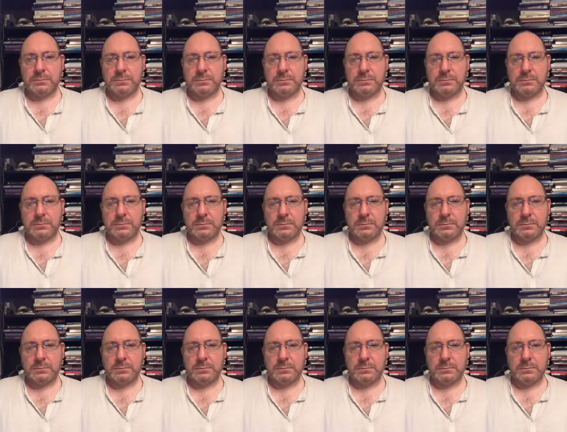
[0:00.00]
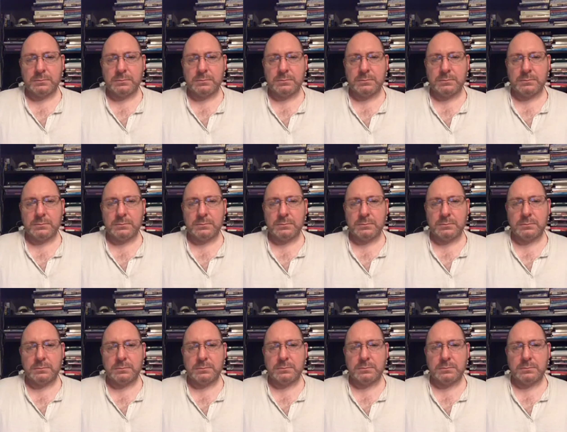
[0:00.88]

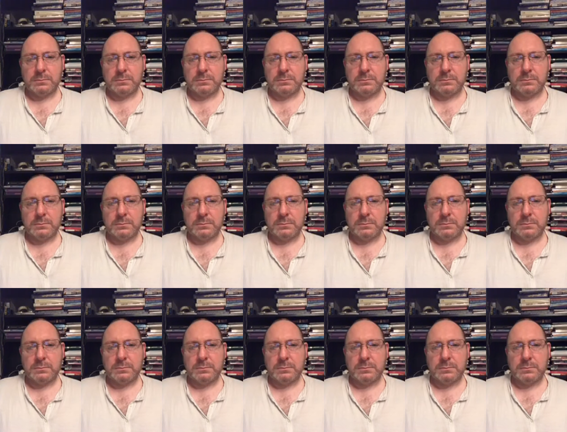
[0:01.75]
[no speech]